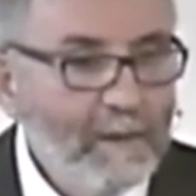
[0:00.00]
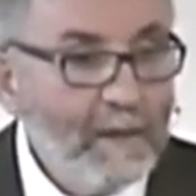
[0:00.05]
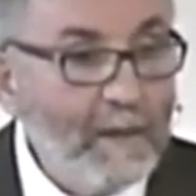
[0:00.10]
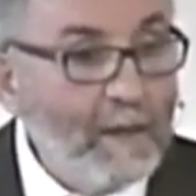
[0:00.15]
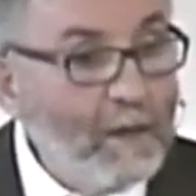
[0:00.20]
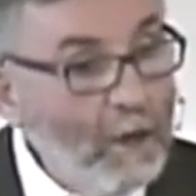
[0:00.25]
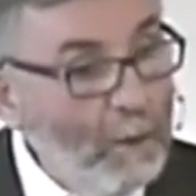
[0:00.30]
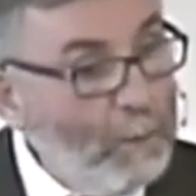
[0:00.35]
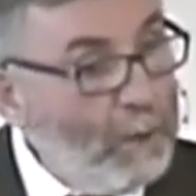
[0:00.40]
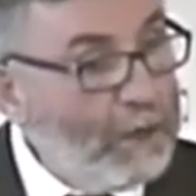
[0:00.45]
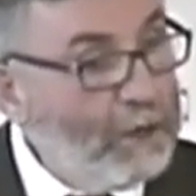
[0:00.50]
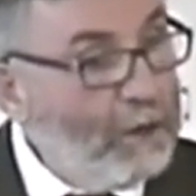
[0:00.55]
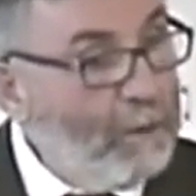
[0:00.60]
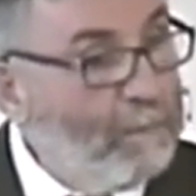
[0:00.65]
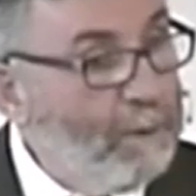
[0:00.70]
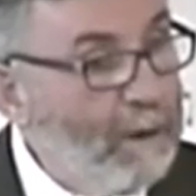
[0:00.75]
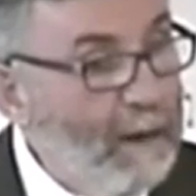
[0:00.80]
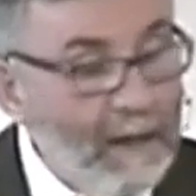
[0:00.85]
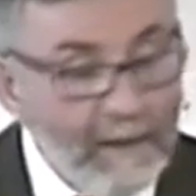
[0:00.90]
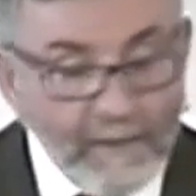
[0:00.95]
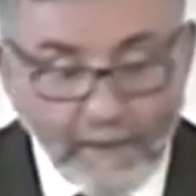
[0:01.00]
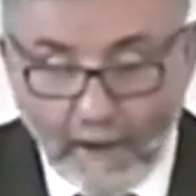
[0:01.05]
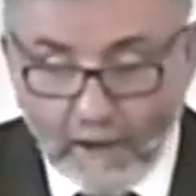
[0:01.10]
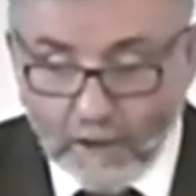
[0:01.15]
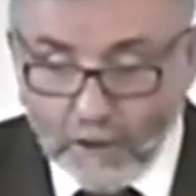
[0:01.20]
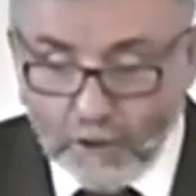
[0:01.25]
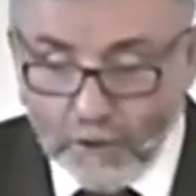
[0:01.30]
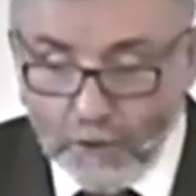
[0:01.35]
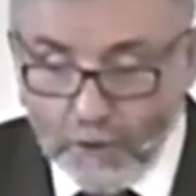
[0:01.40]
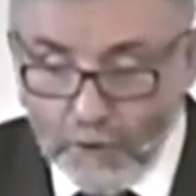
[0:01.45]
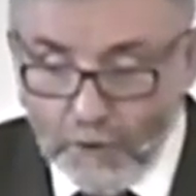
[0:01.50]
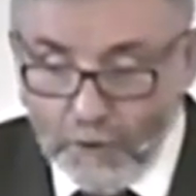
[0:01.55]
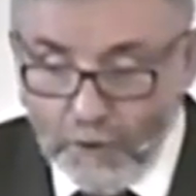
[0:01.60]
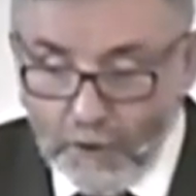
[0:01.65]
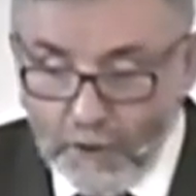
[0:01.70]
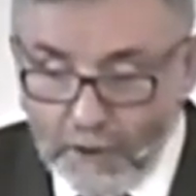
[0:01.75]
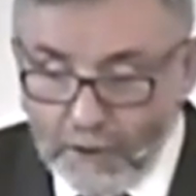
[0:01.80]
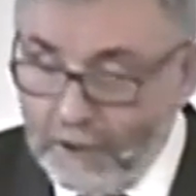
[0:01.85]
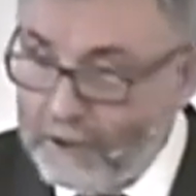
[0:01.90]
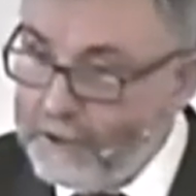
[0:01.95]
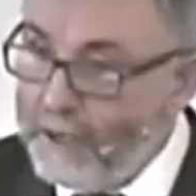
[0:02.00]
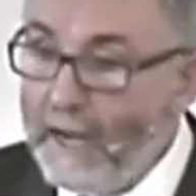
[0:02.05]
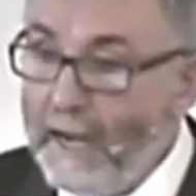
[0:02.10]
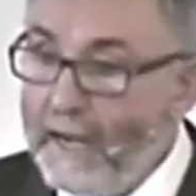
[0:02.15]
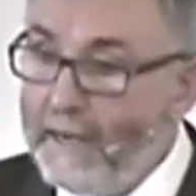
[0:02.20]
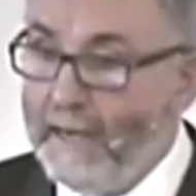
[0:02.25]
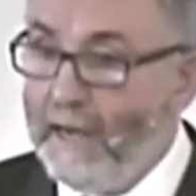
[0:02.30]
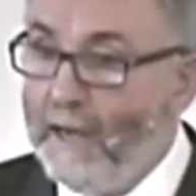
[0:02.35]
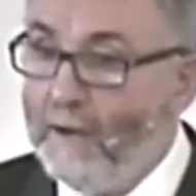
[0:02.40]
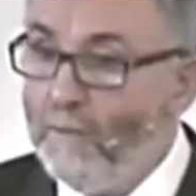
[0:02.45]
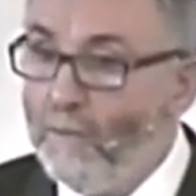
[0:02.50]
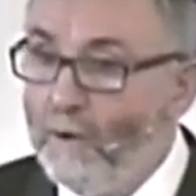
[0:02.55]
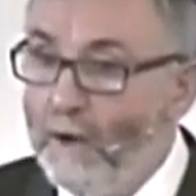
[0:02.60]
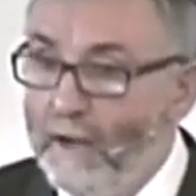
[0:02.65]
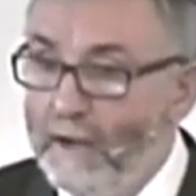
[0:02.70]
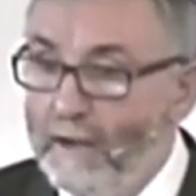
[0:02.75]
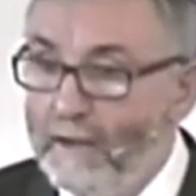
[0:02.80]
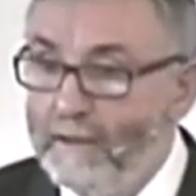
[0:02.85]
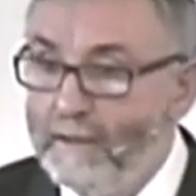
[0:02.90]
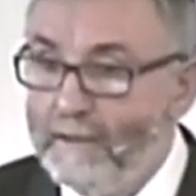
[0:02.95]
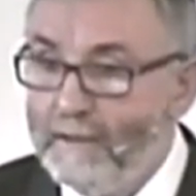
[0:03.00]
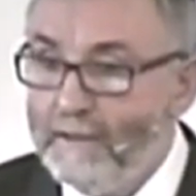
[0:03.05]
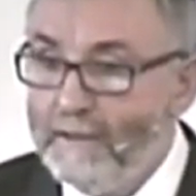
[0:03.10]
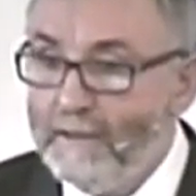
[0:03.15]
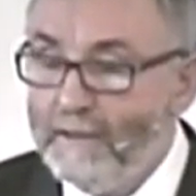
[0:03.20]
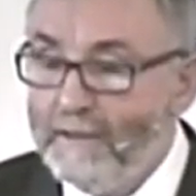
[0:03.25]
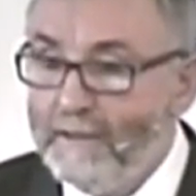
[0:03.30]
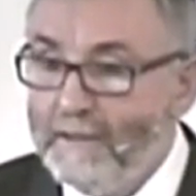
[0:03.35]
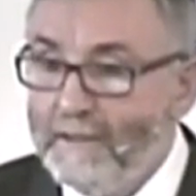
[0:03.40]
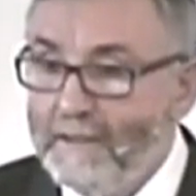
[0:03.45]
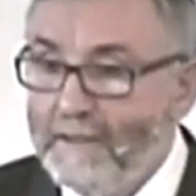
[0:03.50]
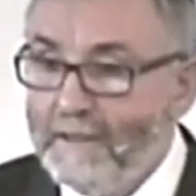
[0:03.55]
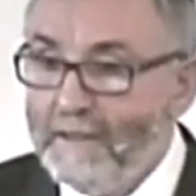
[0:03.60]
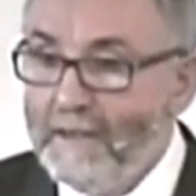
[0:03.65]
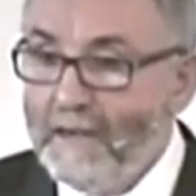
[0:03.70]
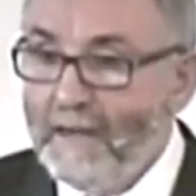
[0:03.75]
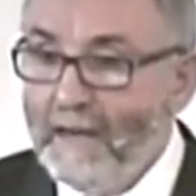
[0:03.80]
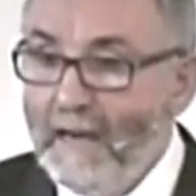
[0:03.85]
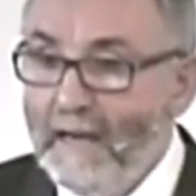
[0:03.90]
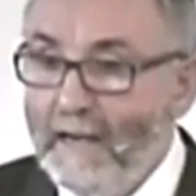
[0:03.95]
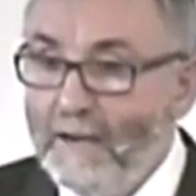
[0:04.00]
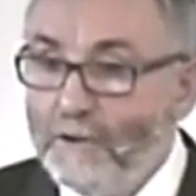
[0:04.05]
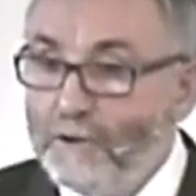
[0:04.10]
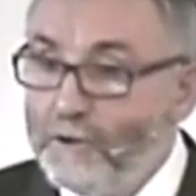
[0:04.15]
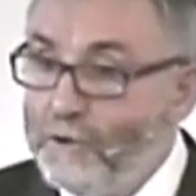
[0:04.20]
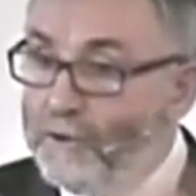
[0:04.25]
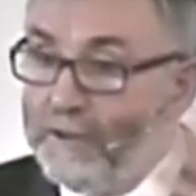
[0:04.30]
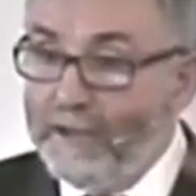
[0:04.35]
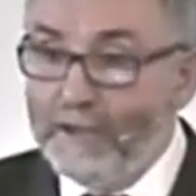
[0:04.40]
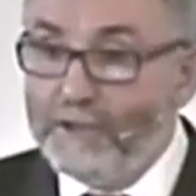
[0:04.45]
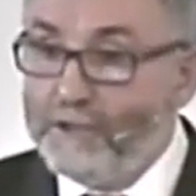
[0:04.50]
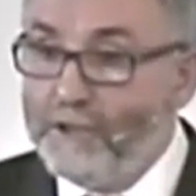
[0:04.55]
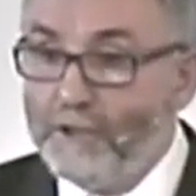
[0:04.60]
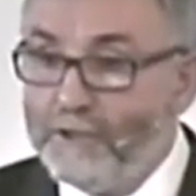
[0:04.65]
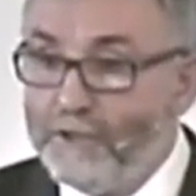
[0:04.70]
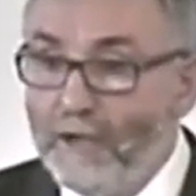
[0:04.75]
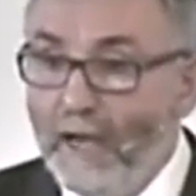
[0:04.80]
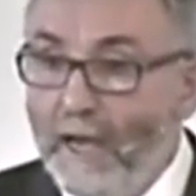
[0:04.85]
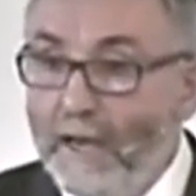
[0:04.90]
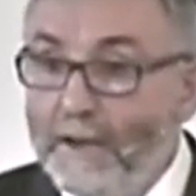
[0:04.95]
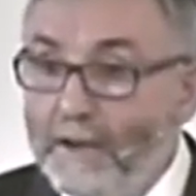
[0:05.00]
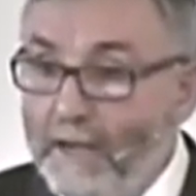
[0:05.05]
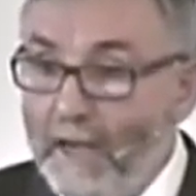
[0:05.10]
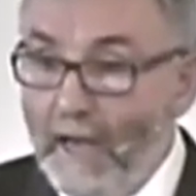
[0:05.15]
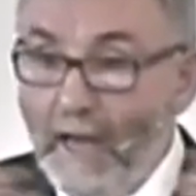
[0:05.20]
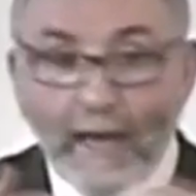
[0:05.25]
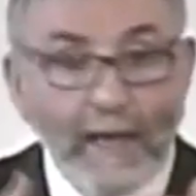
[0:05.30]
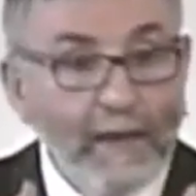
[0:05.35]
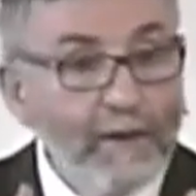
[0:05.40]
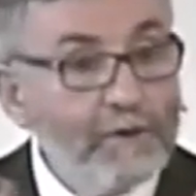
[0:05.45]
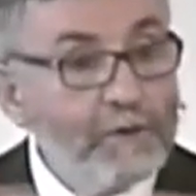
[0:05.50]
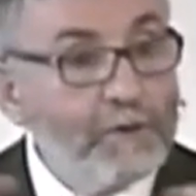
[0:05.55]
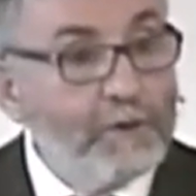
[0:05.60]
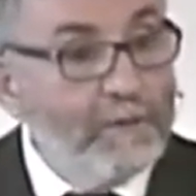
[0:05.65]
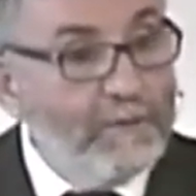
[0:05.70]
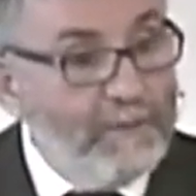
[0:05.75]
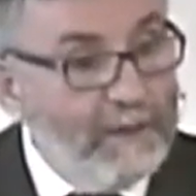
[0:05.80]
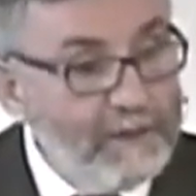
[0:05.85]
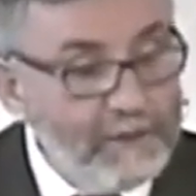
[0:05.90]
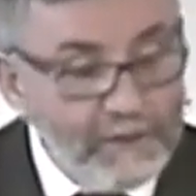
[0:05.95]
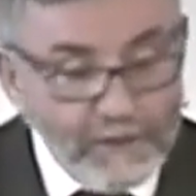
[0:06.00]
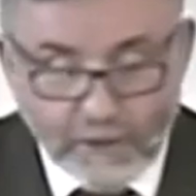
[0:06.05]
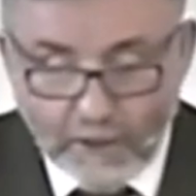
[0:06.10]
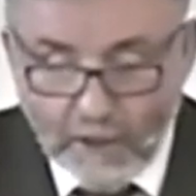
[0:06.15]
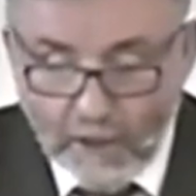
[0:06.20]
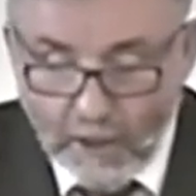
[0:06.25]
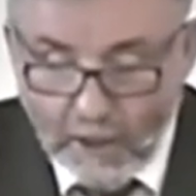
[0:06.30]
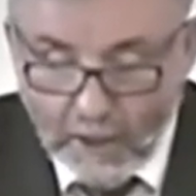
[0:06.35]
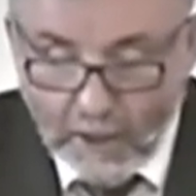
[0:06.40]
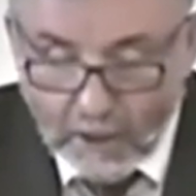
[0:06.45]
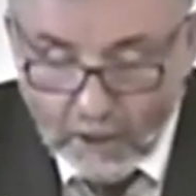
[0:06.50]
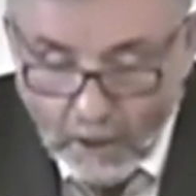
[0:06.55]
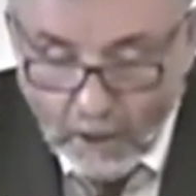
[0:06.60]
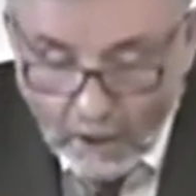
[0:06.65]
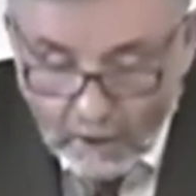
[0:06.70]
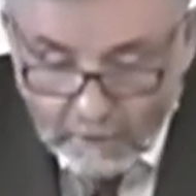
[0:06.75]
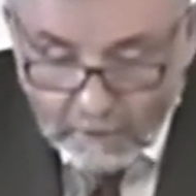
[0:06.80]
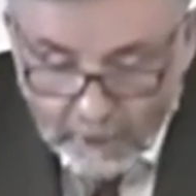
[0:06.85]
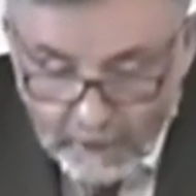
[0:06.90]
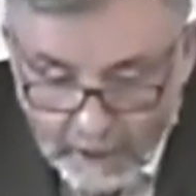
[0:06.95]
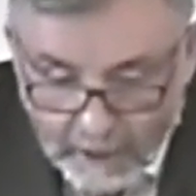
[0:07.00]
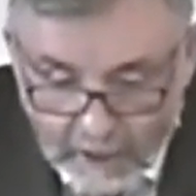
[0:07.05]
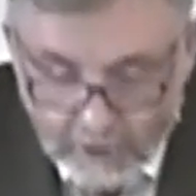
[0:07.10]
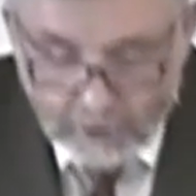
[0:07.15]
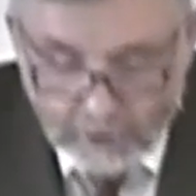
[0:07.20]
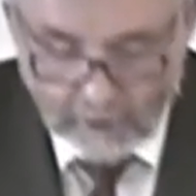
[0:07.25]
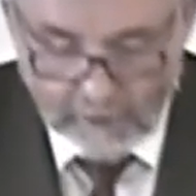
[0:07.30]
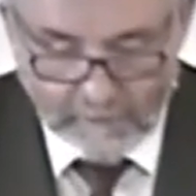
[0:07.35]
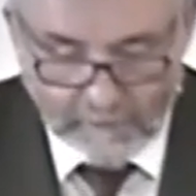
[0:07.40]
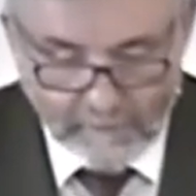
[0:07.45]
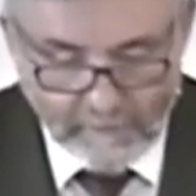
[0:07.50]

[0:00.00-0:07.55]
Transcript: Now, we can apply that to today, can't we? And to this society and to this congregation.